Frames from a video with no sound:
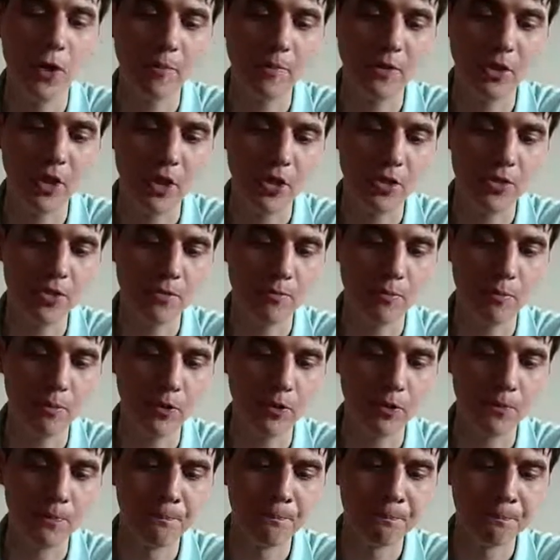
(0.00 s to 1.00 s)
dominates,
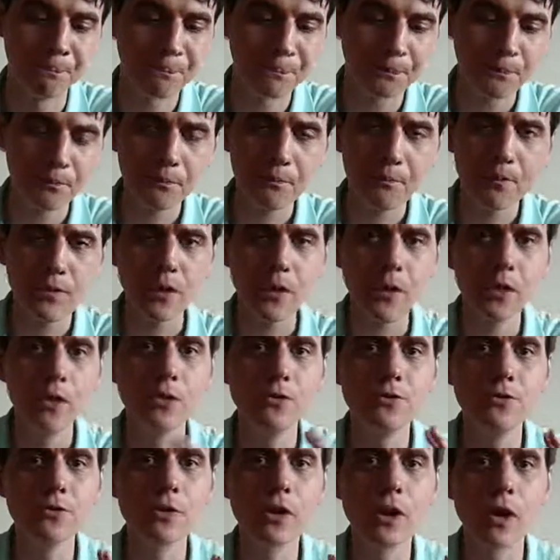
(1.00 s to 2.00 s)
but
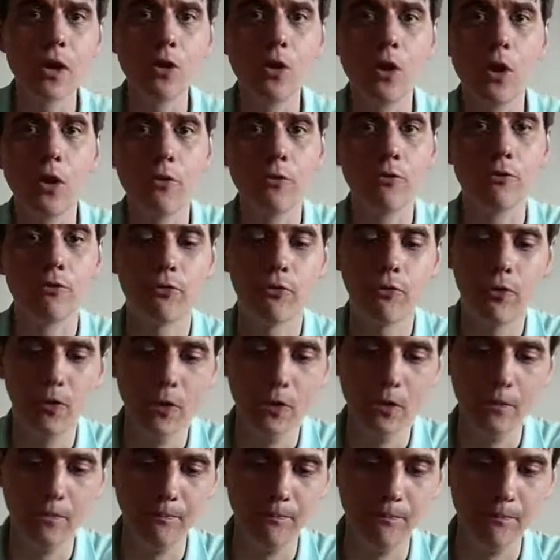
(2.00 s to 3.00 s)
you do get a lot
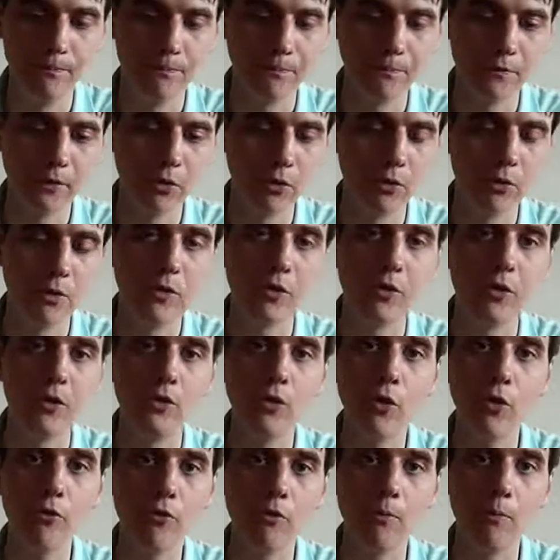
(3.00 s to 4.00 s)
of, you know,
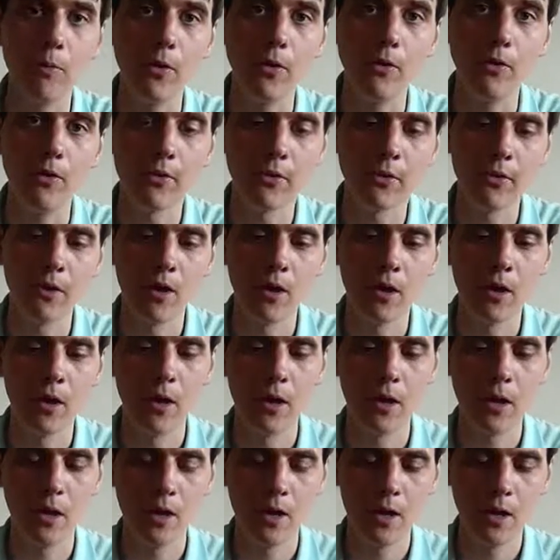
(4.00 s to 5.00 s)
enough of both.
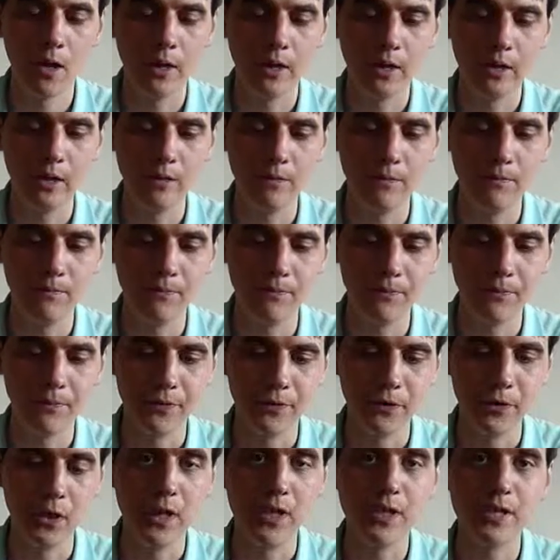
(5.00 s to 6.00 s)

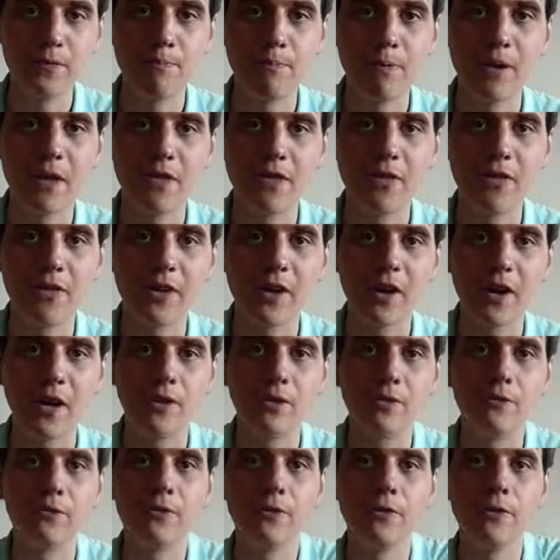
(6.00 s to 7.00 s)
Nice, pithy,
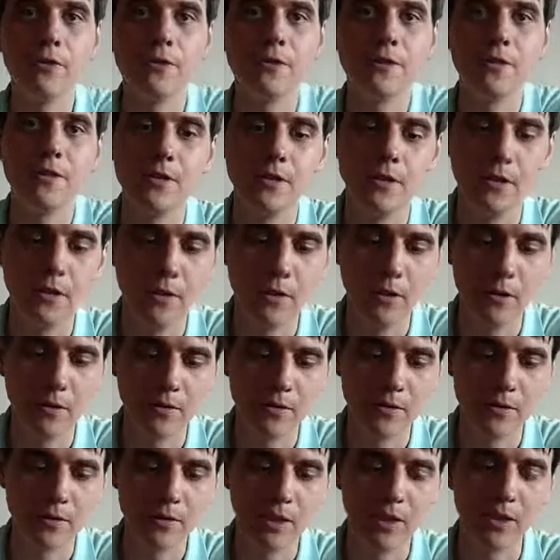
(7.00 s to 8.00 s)
kind of fruity,
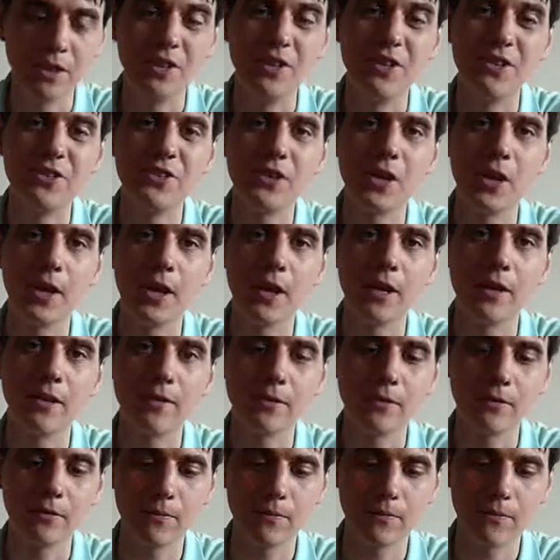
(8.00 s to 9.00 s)
slightly tart
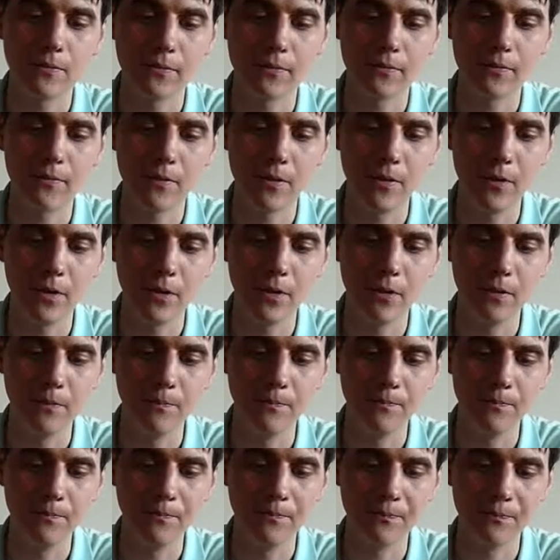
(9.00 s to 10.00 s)

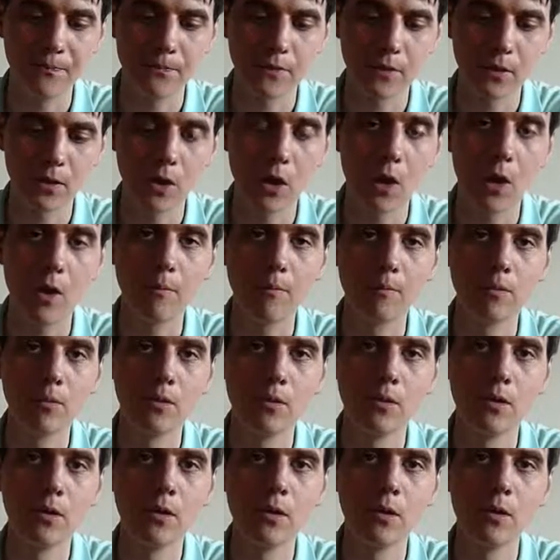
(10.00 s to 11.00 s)
hop
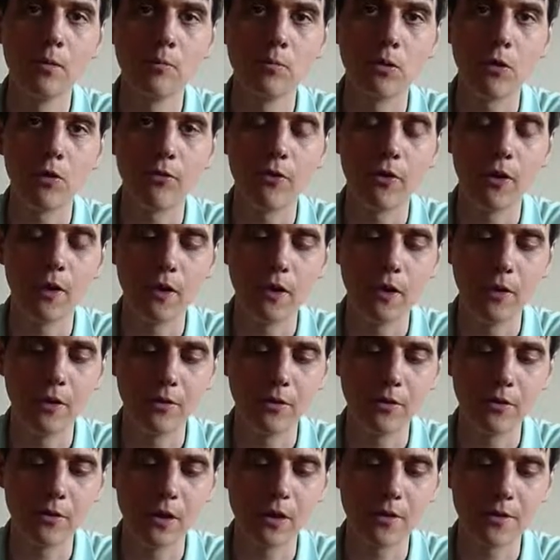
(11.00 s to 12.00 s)
profile,
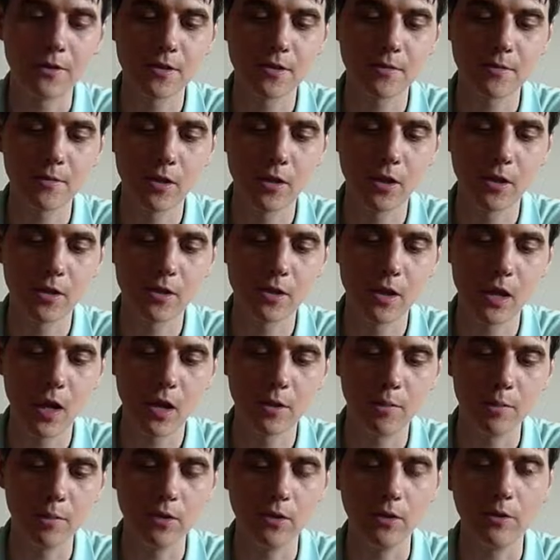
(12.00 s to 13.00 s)
and you get some nice
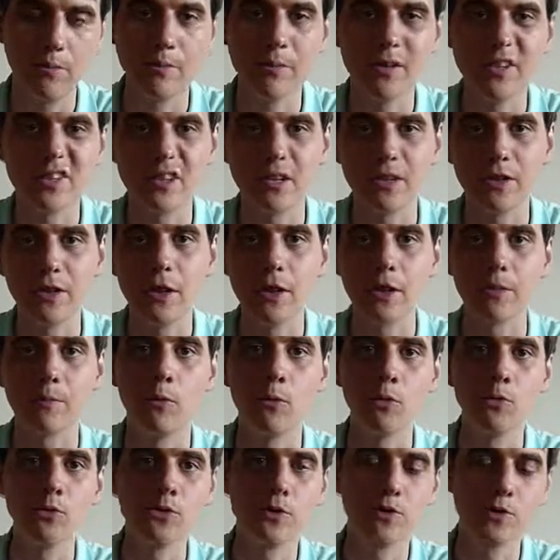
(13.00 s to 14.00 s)
caramel and biscuit-like
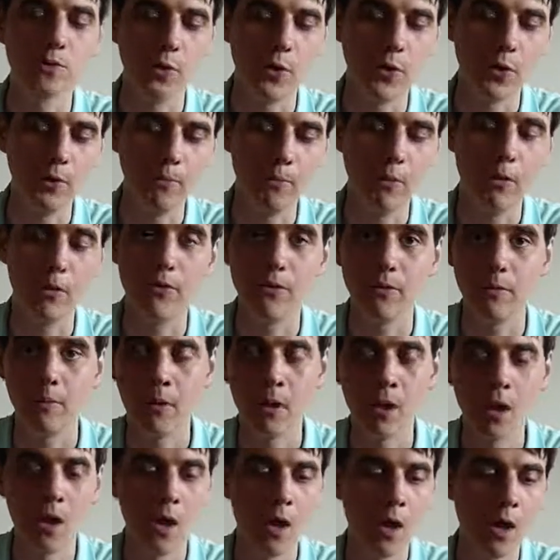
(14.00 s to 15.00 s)
malts as well, both of
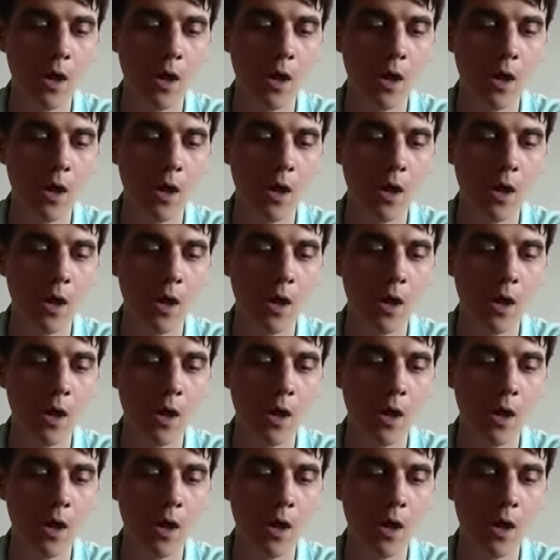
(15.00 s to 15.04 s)
them.